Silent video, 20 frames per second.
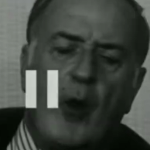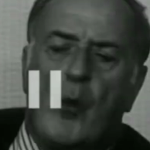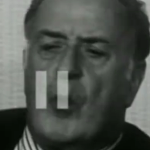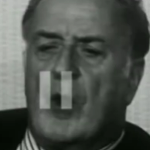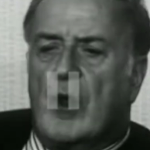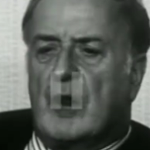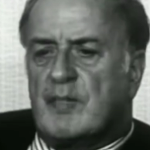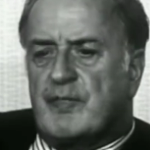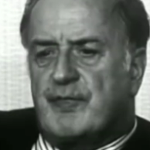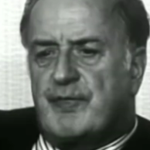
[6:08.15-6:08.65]

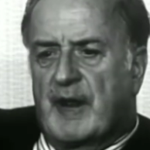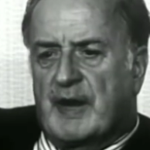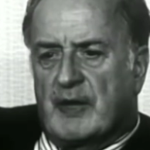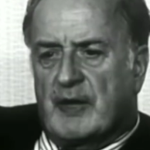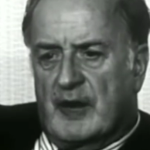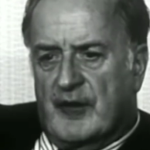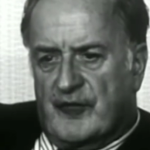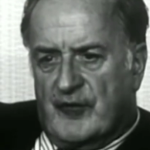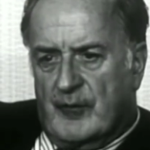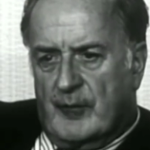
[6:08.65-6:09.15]
world
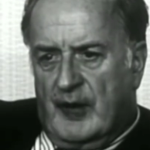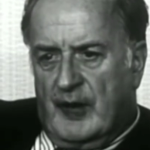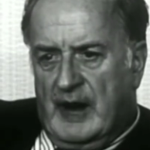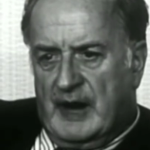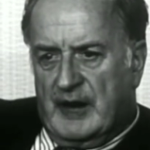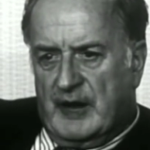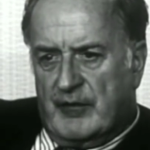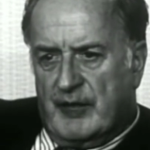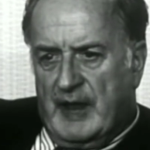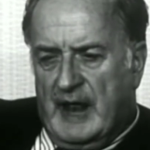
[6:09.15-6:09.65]
federalism or
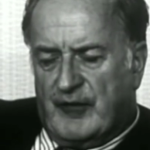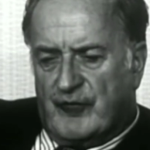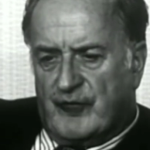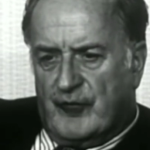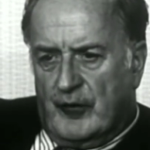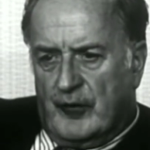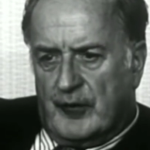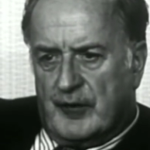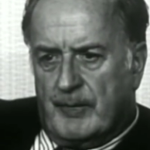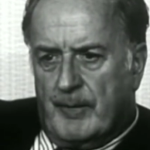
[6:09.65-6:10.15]
anything of that
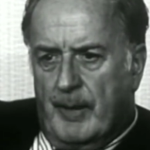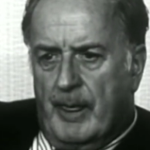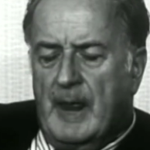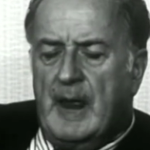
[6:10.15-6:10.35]
sort.